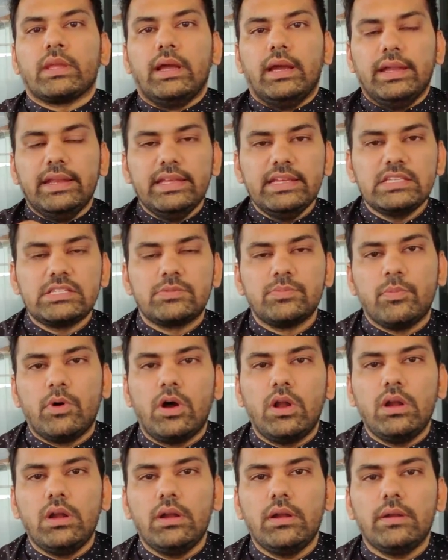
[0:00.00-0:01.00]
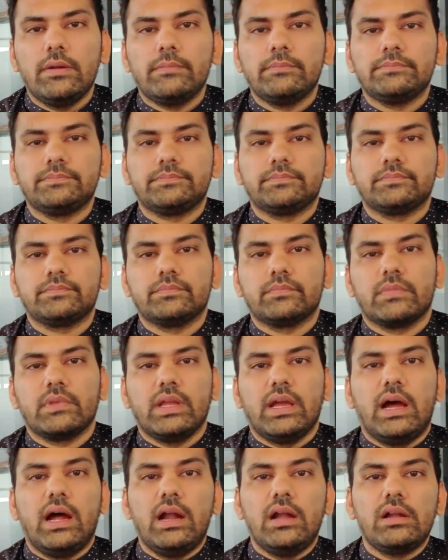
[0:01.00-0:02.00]
any small
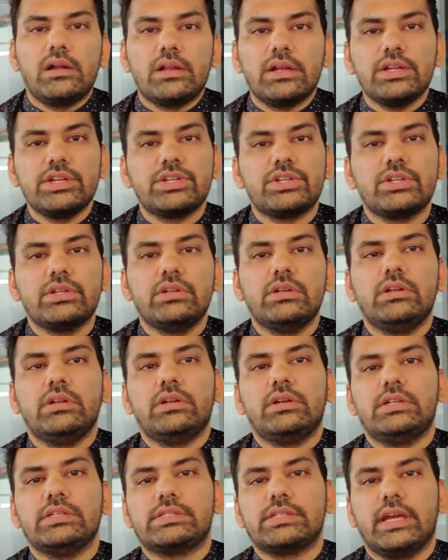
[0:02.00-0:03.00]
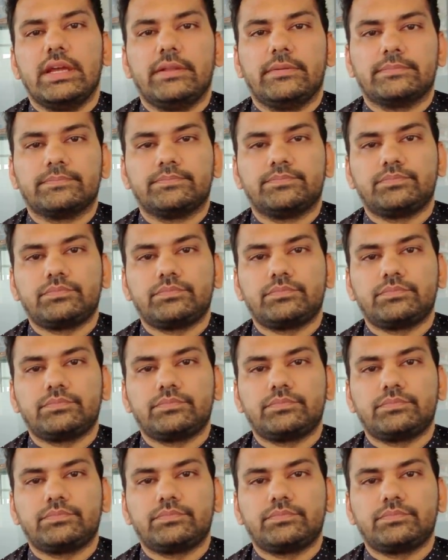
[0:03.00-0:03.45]
alteration in a design,